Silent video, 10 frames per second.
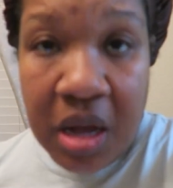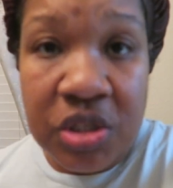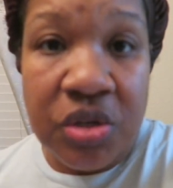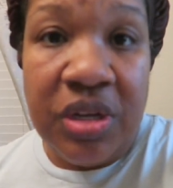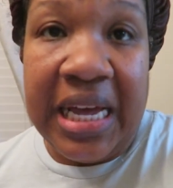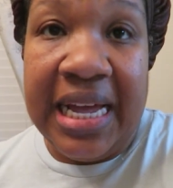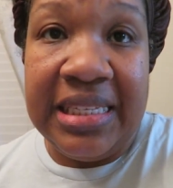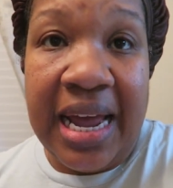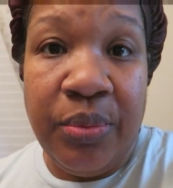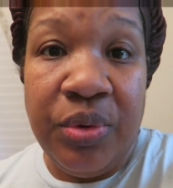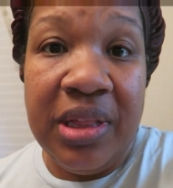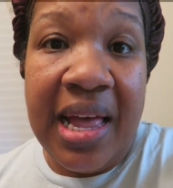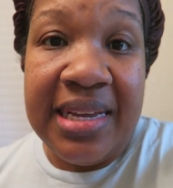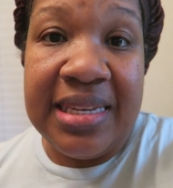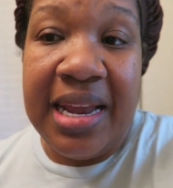So you guys, I
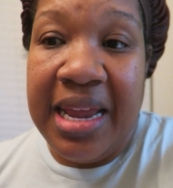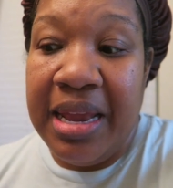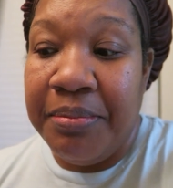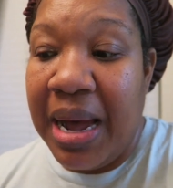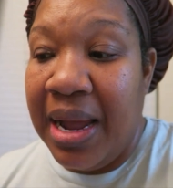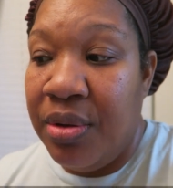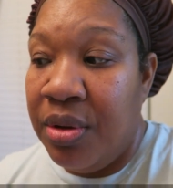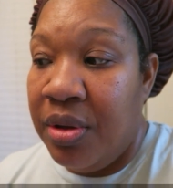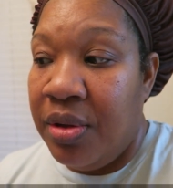realize that in my